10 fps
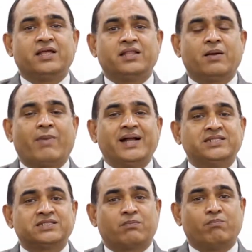in the
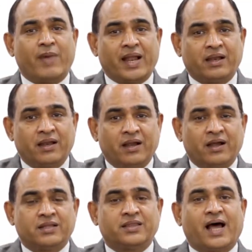minds of men
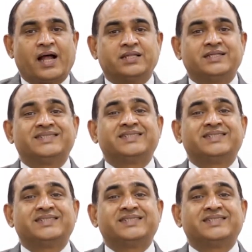that the